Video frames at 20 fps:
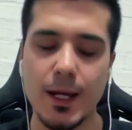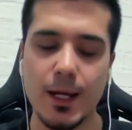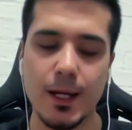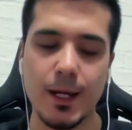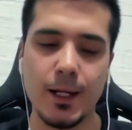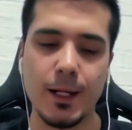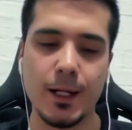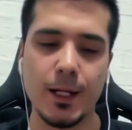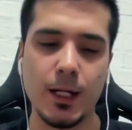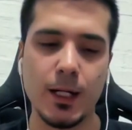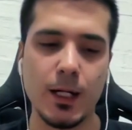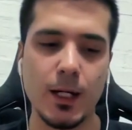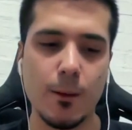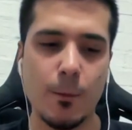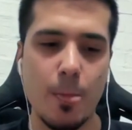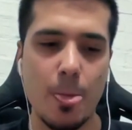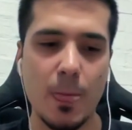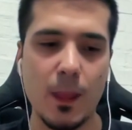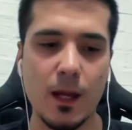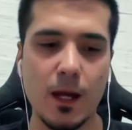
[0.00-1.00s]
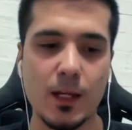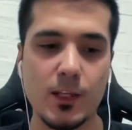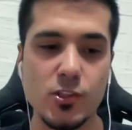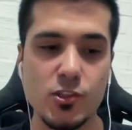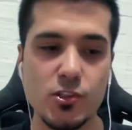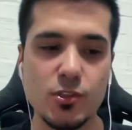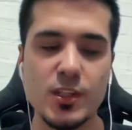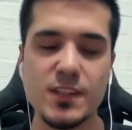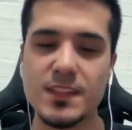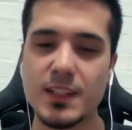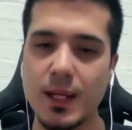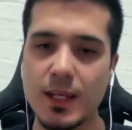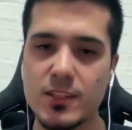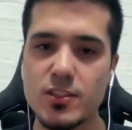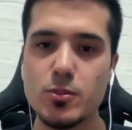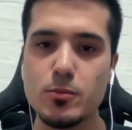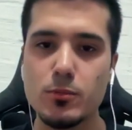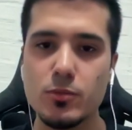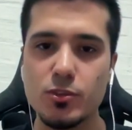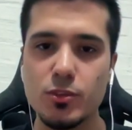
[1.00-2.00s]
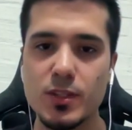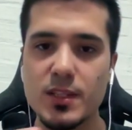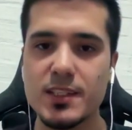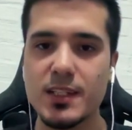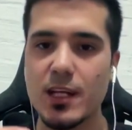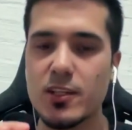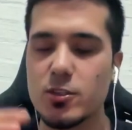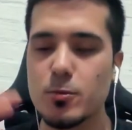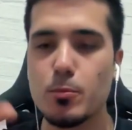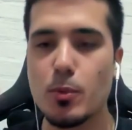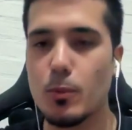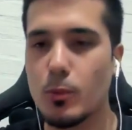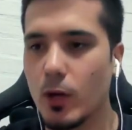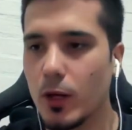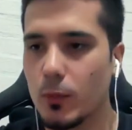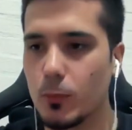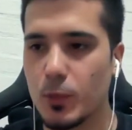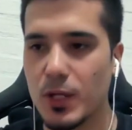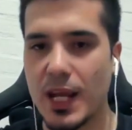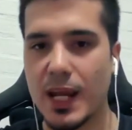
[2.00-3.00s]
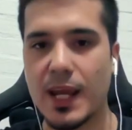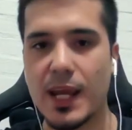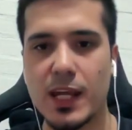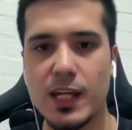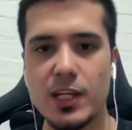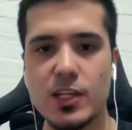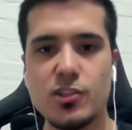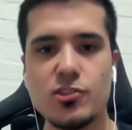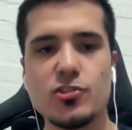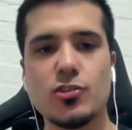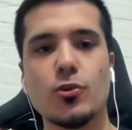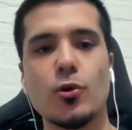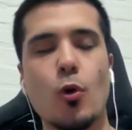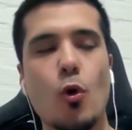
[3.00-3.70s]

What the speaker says: And you decide to move on with a cage,